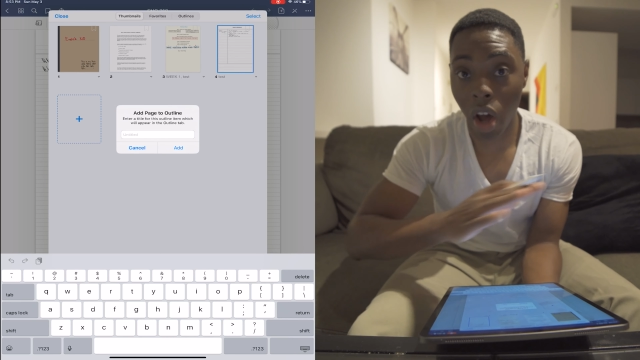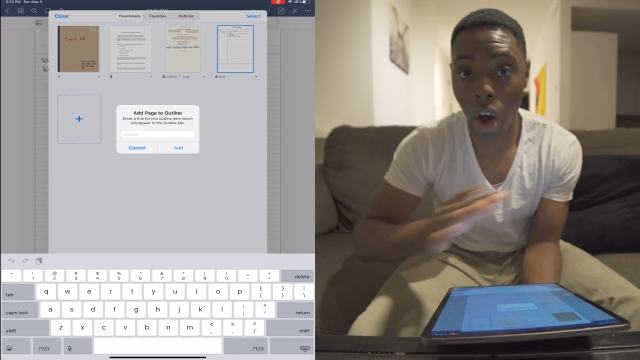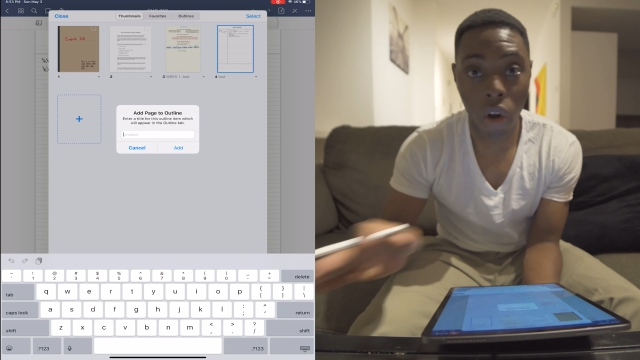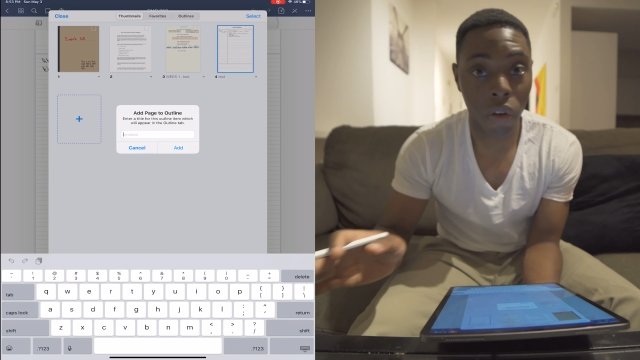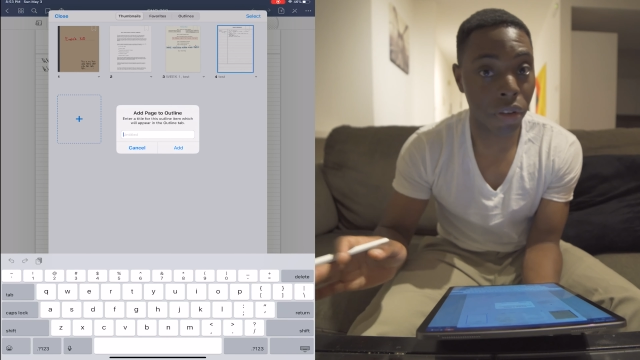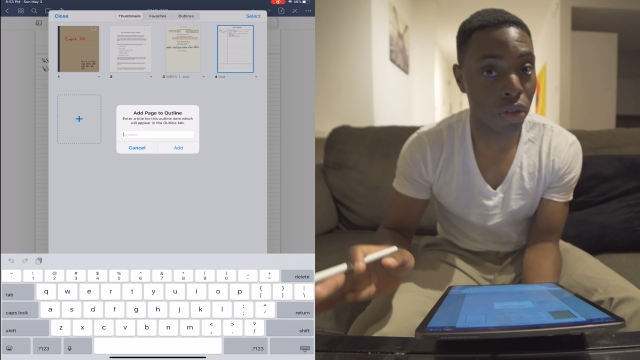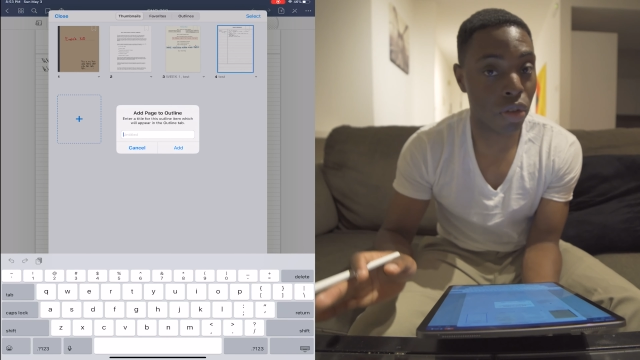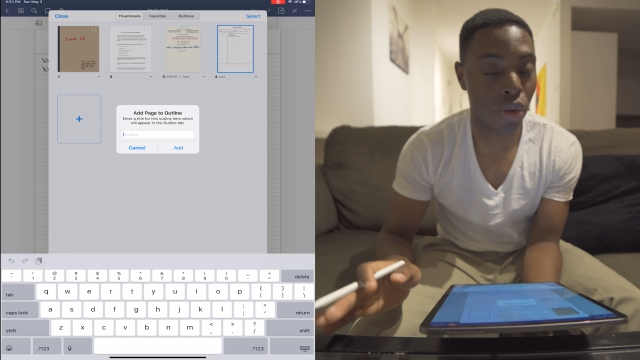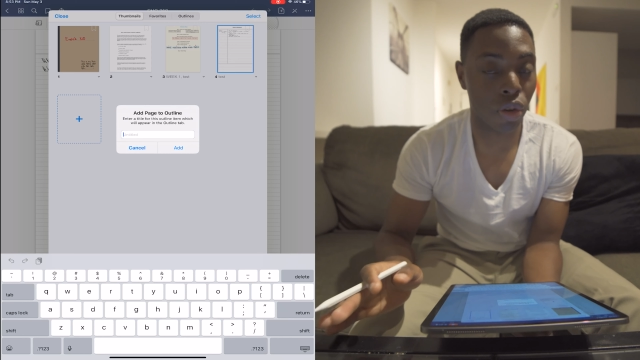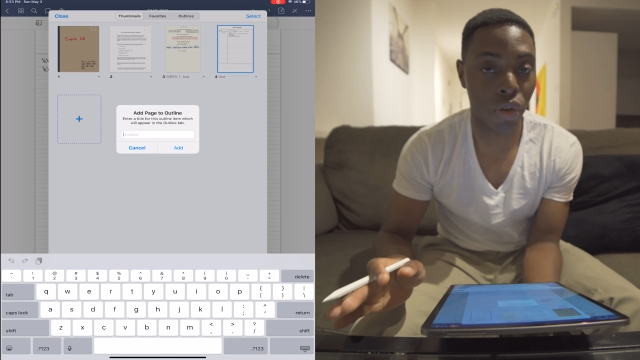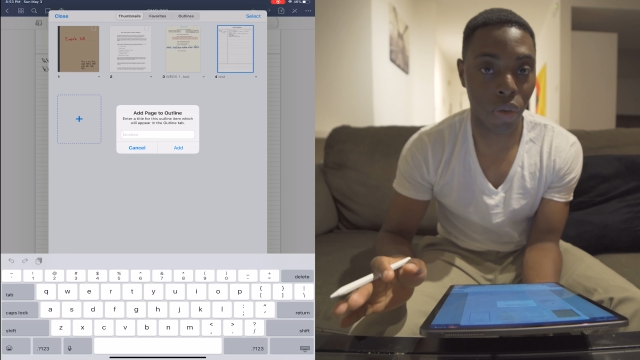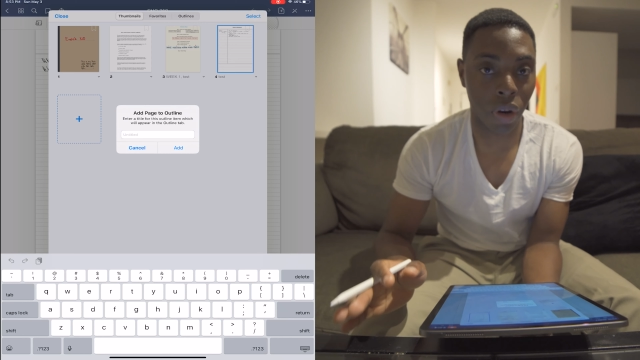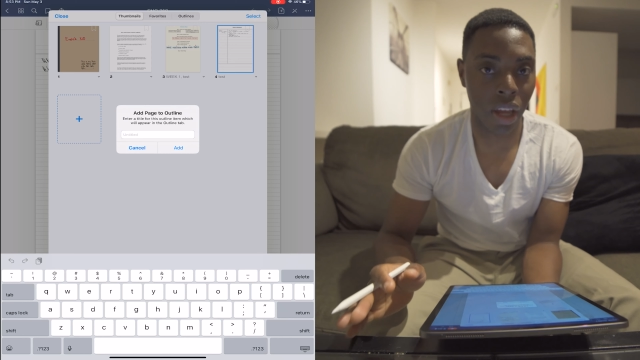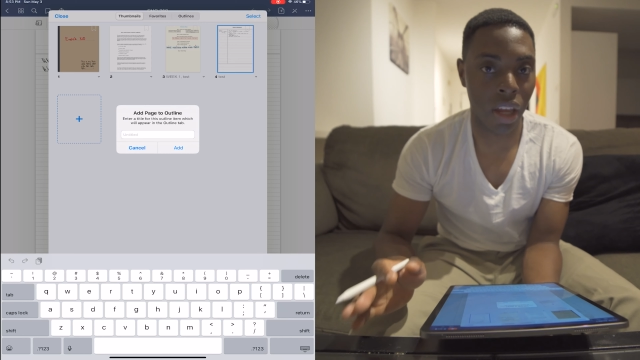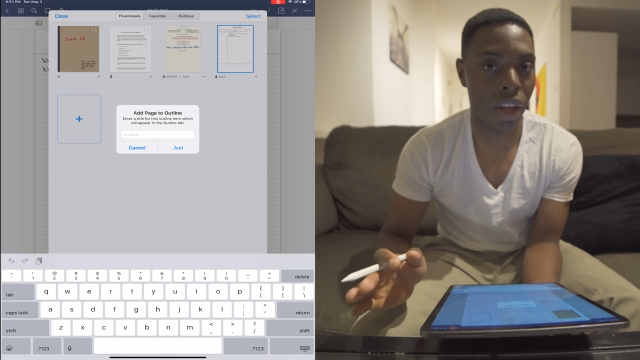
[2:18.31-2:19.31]
only to
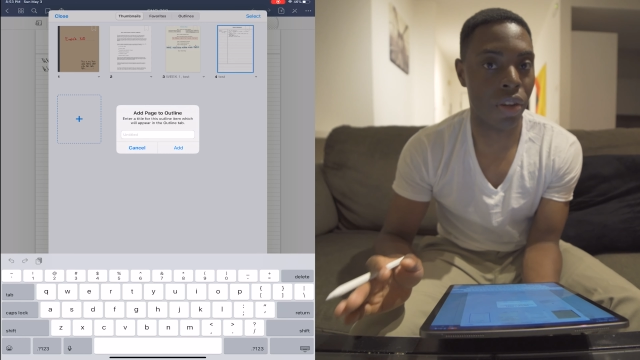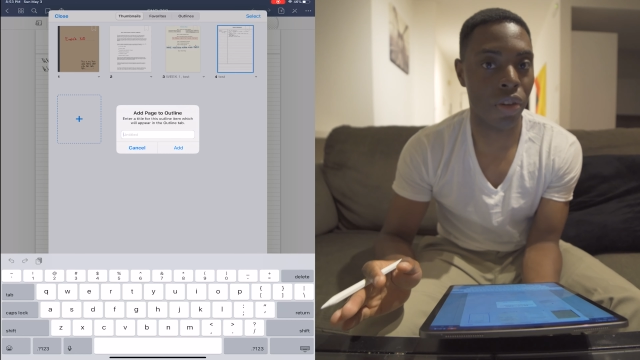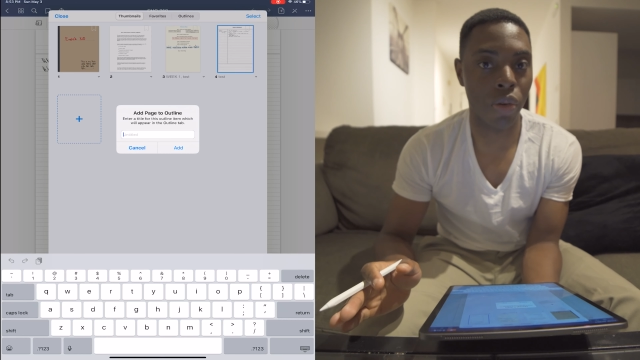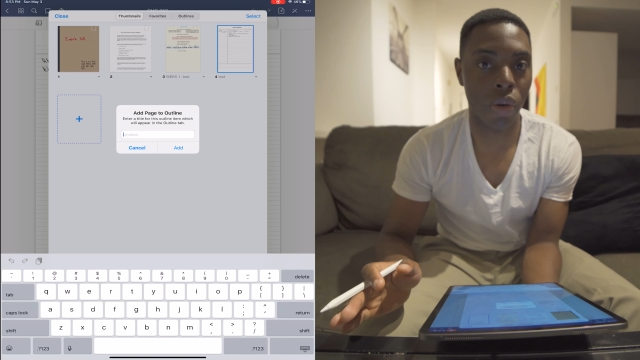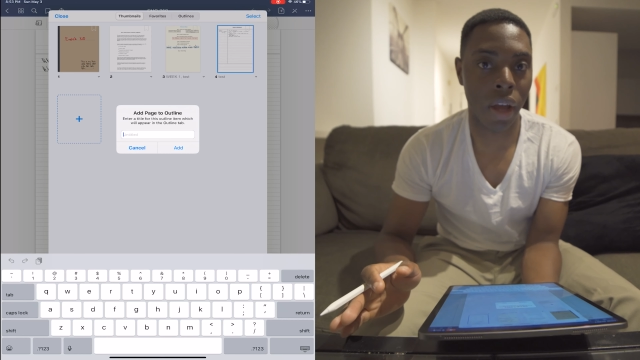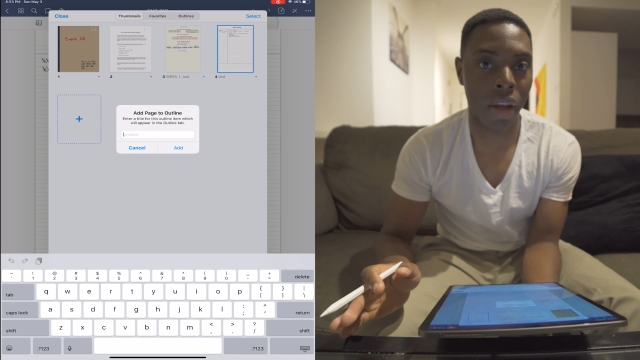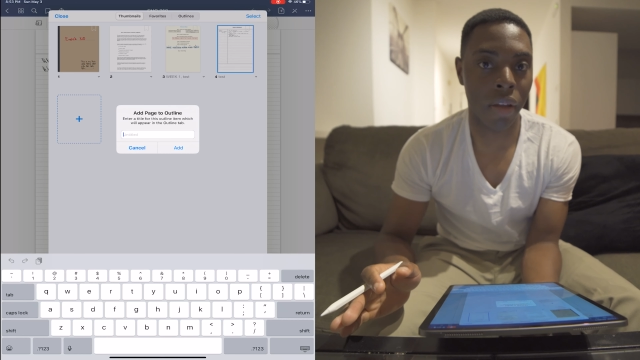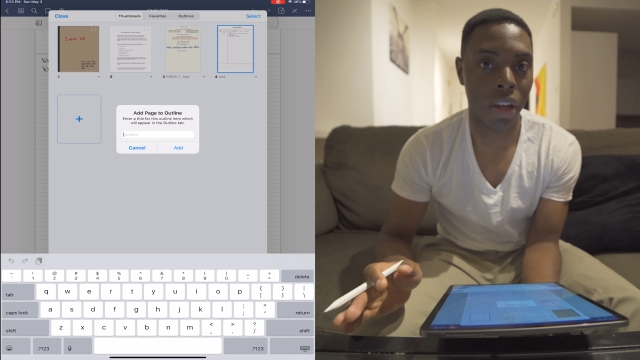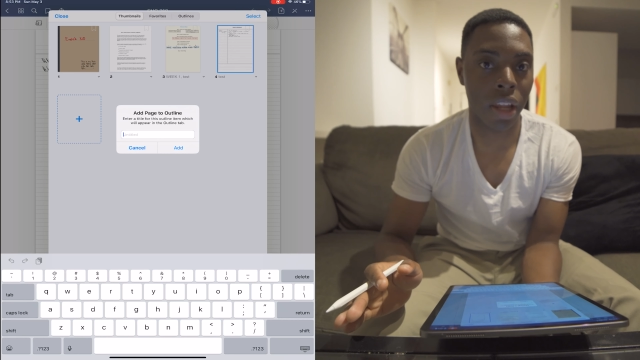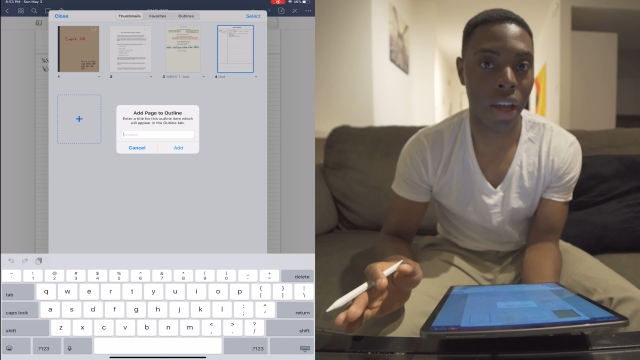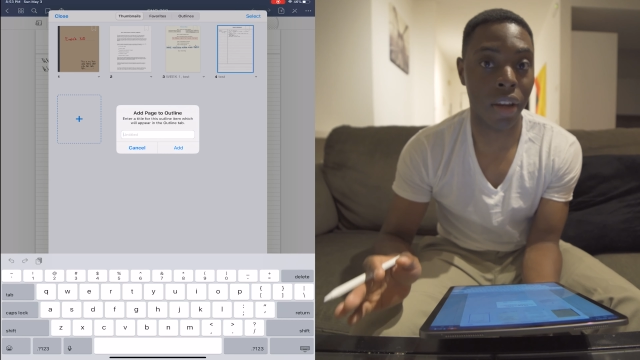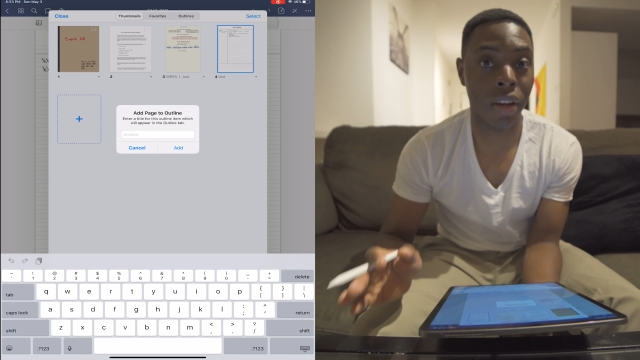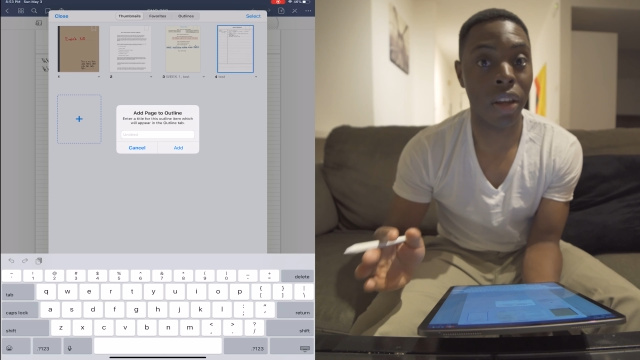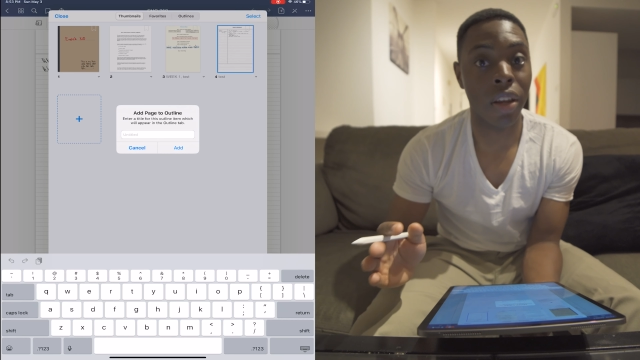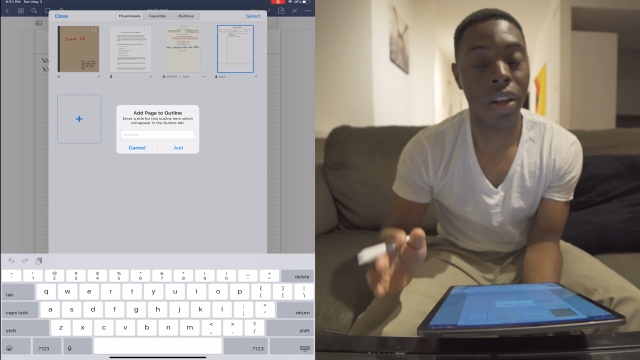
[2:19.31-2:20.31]
create a new
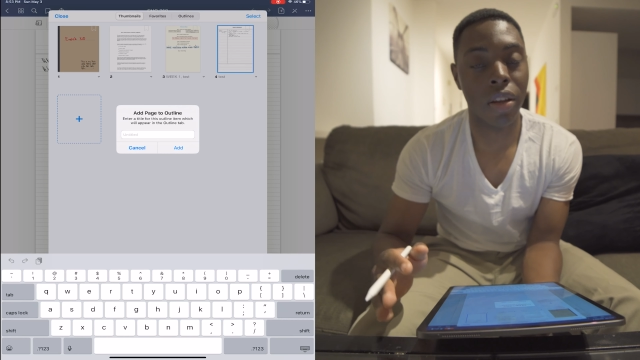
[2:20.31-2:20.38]
outline,